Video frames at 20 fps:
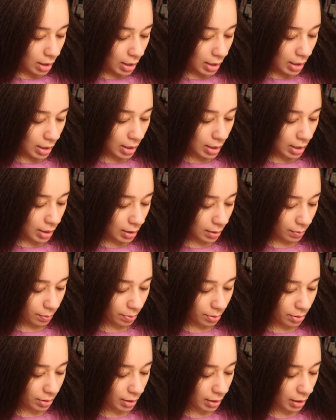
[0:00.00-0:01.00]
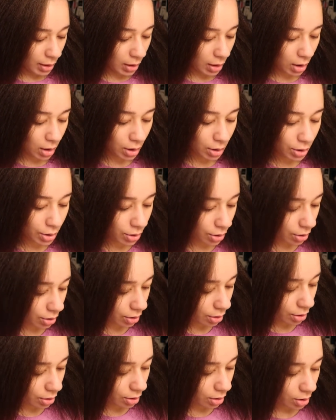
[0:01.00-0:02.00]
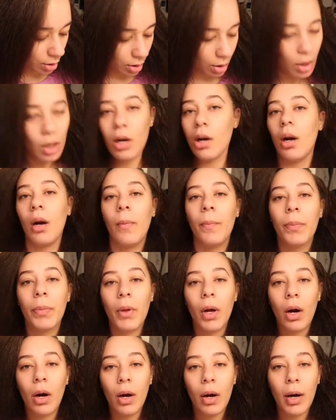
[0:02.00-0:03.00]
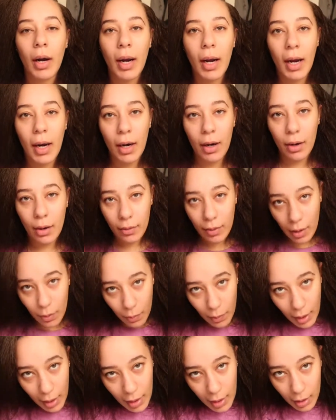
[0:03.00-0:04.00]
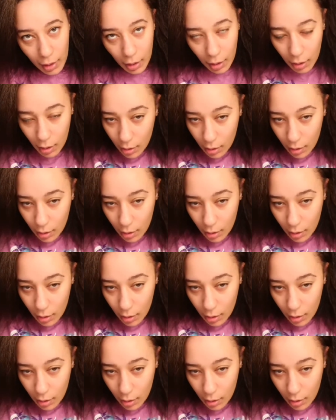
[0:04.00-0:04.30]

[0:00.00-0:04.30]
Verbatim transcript: and put it under our hair that we're adding